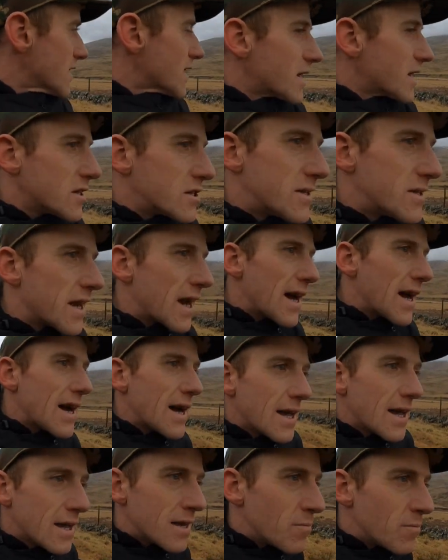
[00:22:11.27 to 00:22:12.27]
like, it's
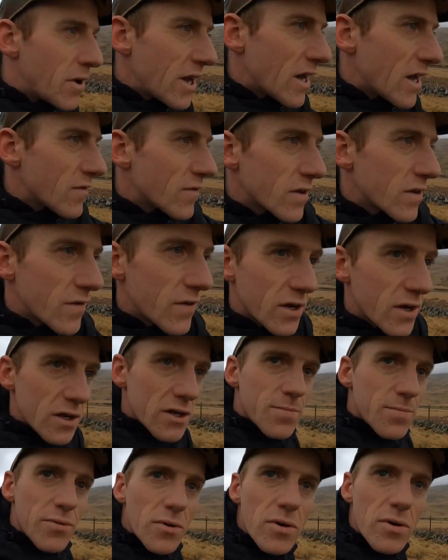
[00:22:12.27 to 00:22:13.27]
dry and perfect for
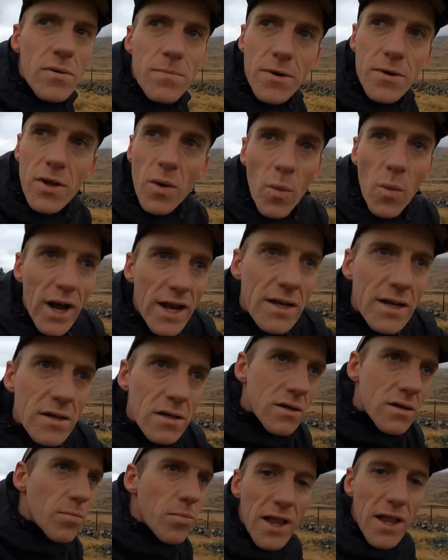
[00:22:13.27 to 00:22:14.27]
exploring, but the wind
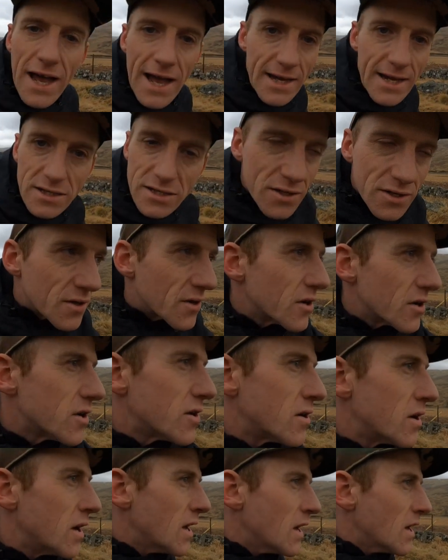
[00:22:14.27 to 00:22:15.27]
just blasts through,